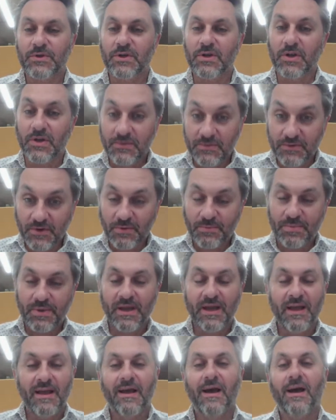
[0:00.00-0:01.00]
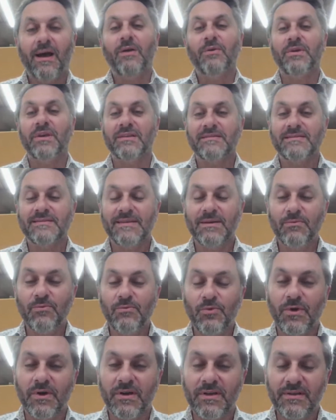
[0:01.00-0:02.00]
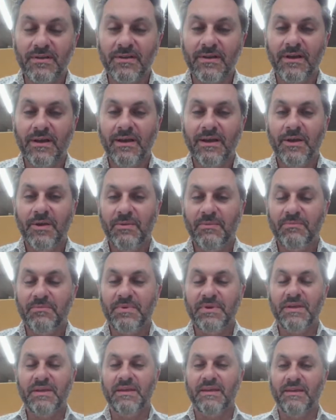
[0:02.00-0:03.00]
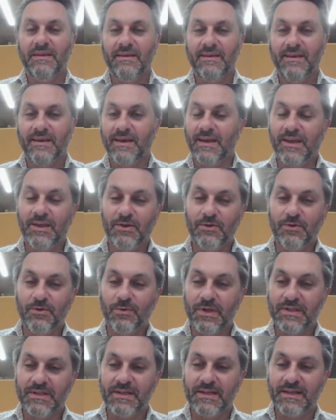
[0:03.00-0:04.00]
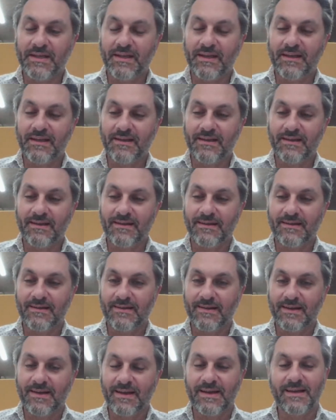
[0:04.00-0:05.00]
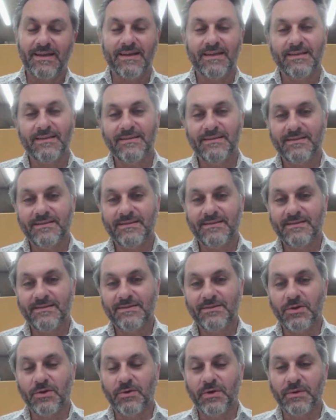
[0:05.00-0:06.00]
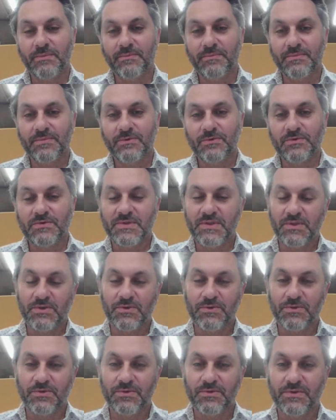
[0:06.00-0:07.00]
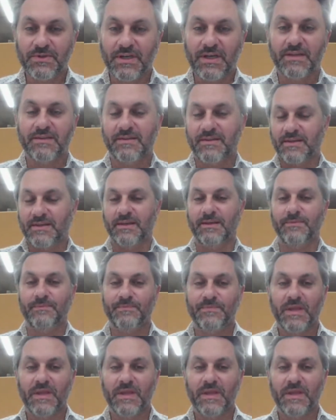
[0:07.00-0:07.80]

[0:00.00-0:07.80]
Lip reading: And on top, how can someone be a hero one day and going to zero the other day?